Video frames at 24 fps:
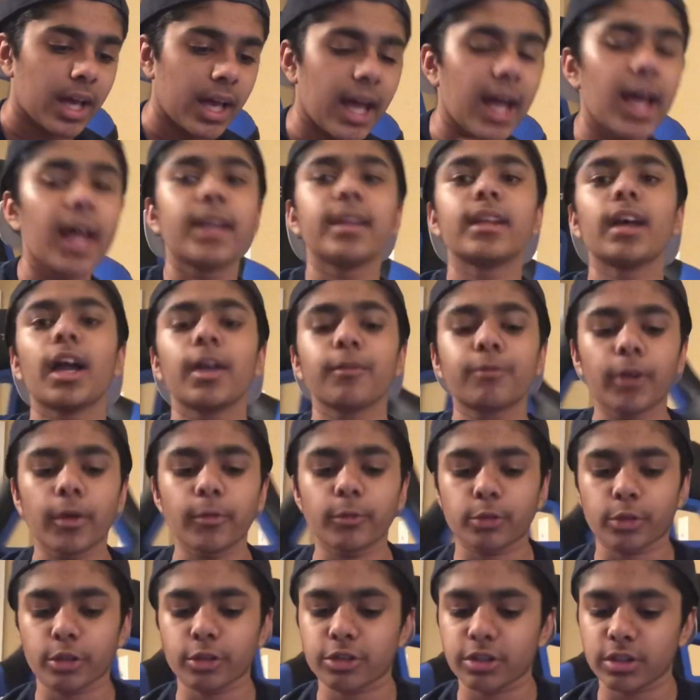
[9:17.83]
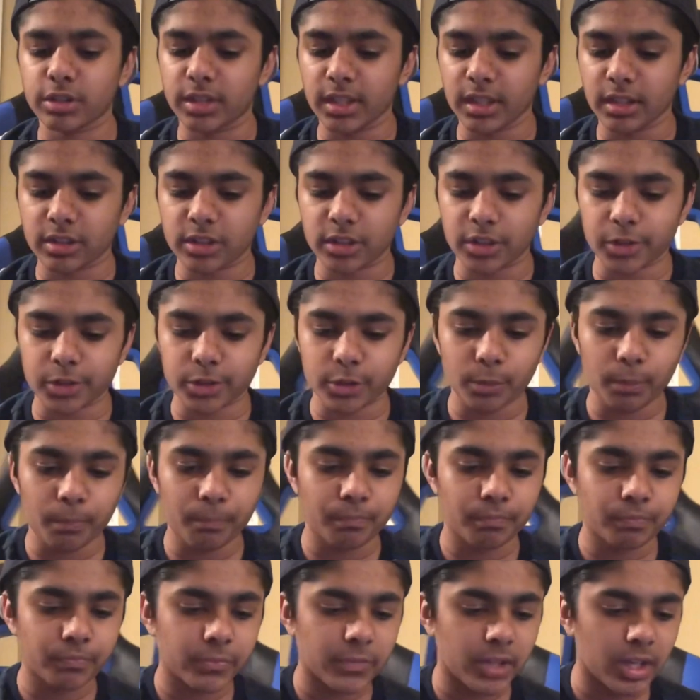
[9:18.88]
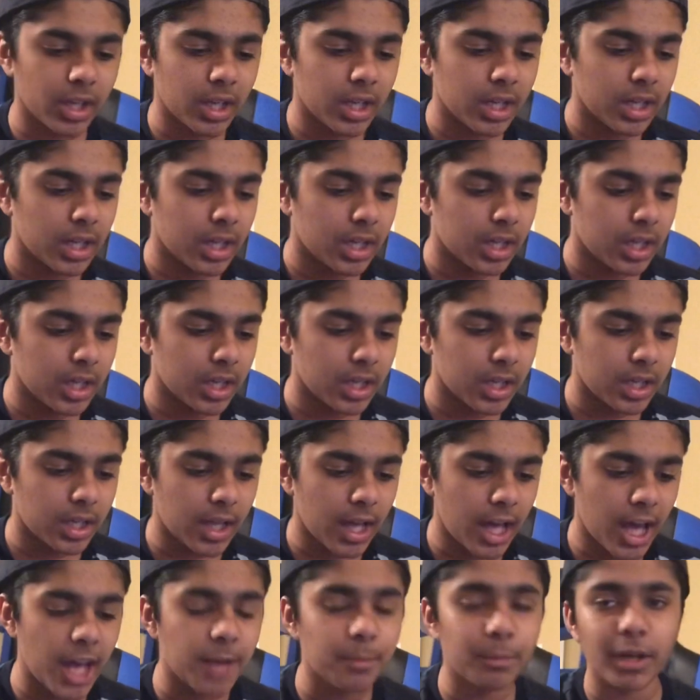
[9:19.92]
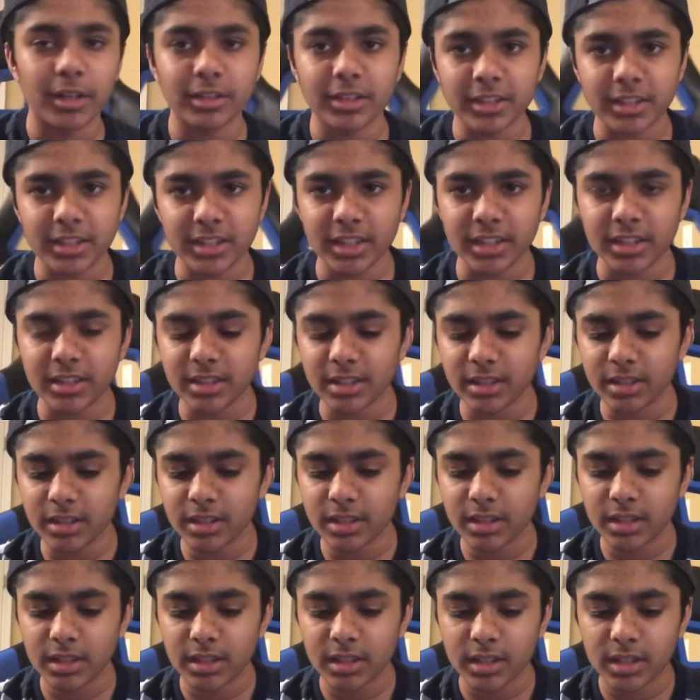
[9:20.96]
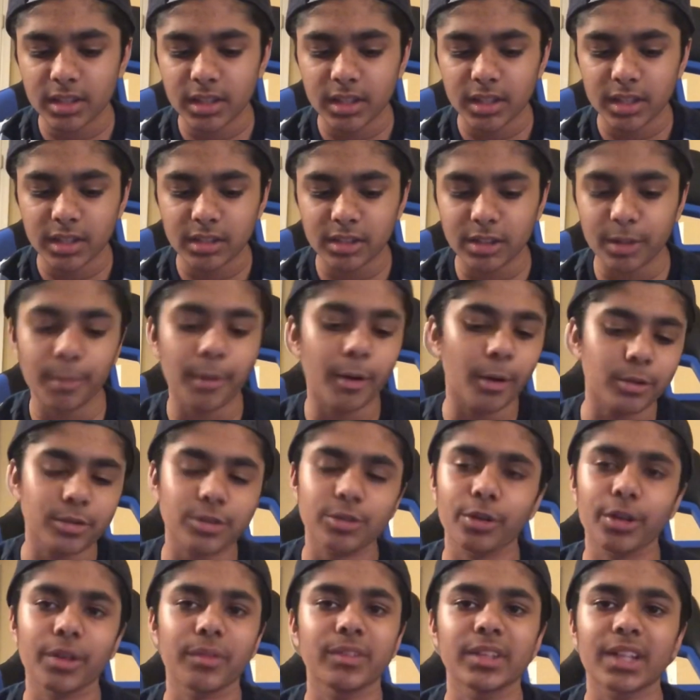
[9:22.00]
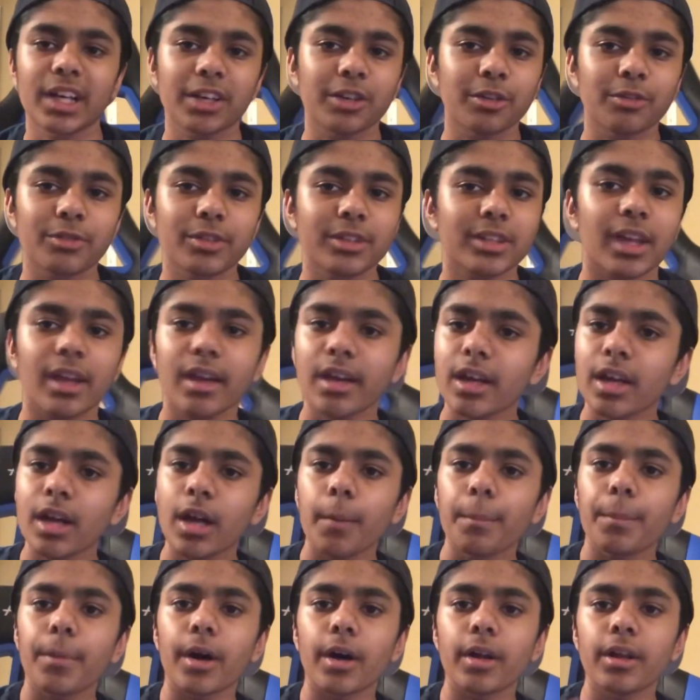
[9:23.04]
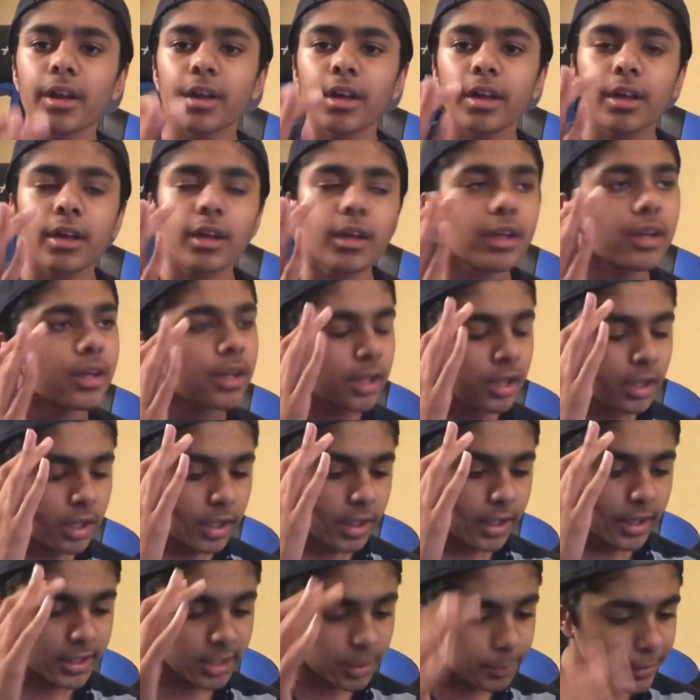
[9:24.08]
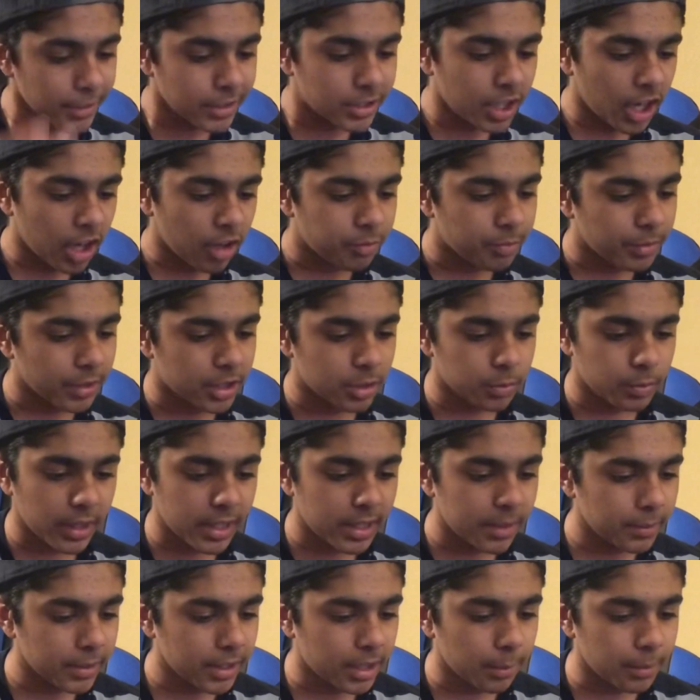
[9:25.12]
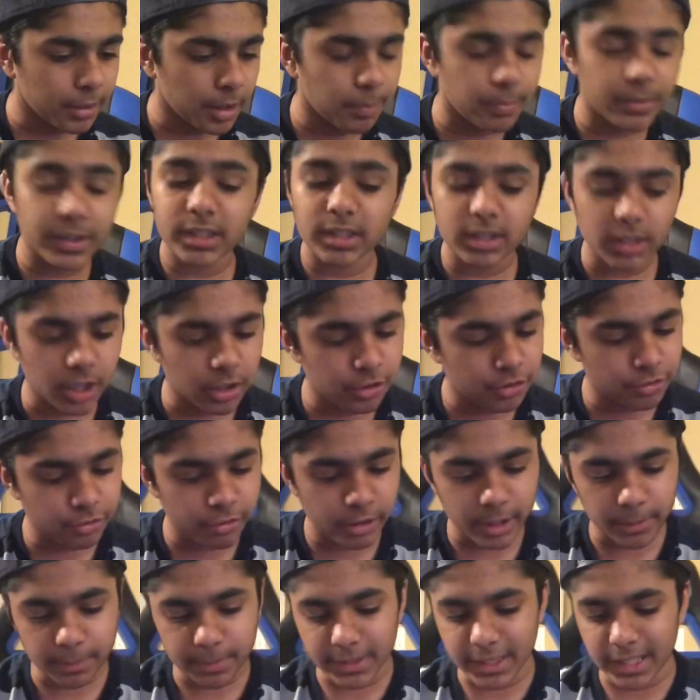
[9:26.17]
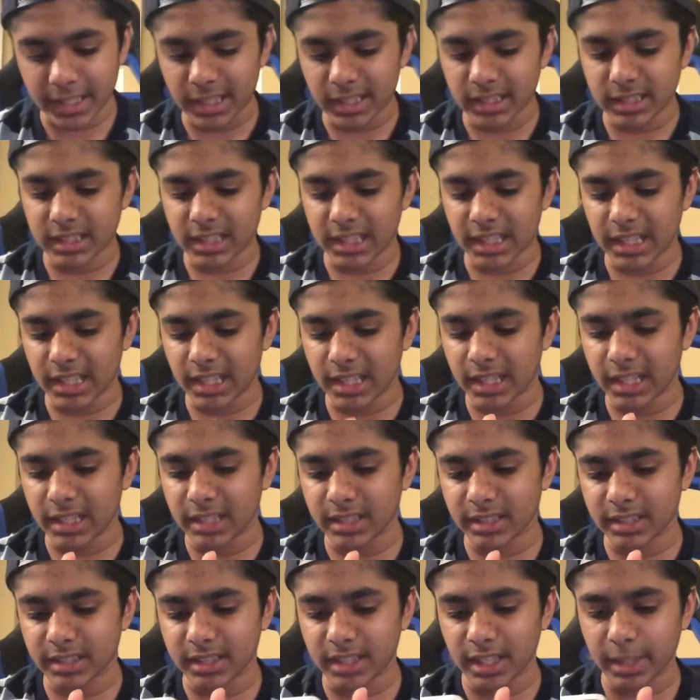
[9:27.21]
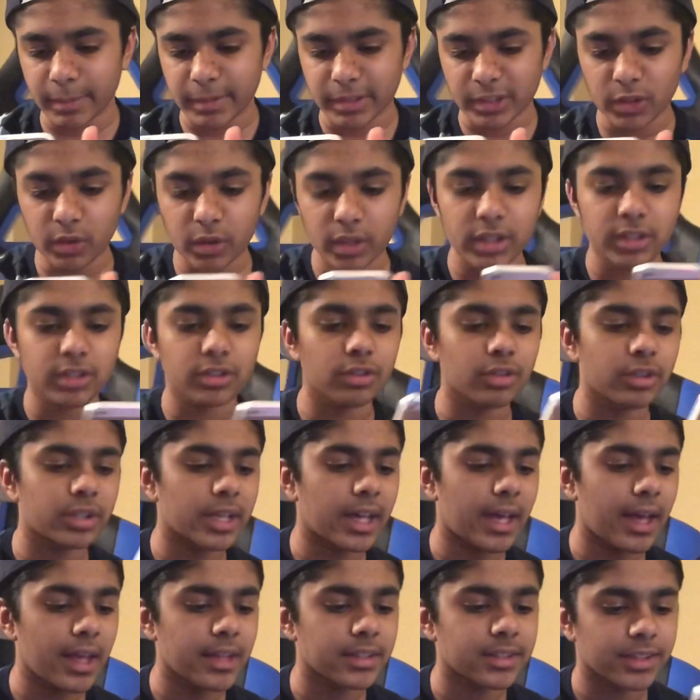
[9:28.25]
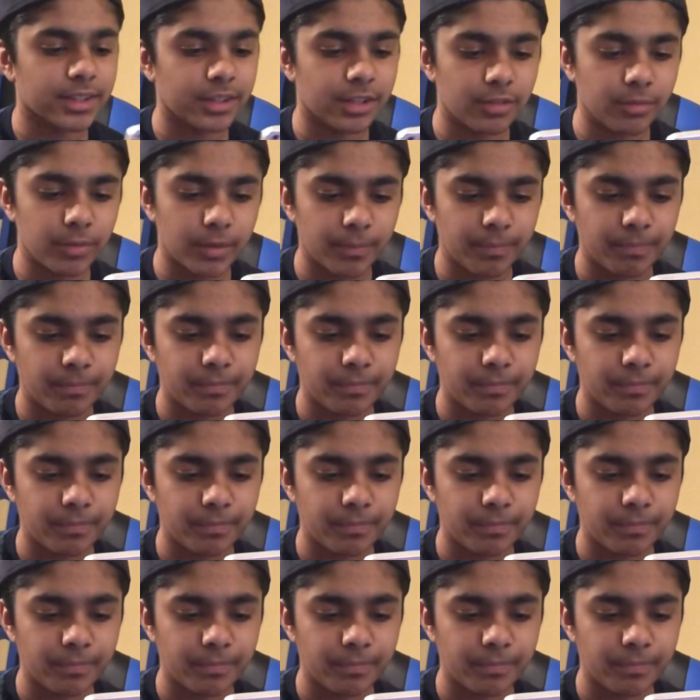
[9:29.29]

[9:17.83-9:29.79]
95 Grinch is decent. And Muller's decent. De Boer's not even that good, really. But it's going to be tough because we're going to be coming up against 100 rated players, and this team is not as good as it could have been.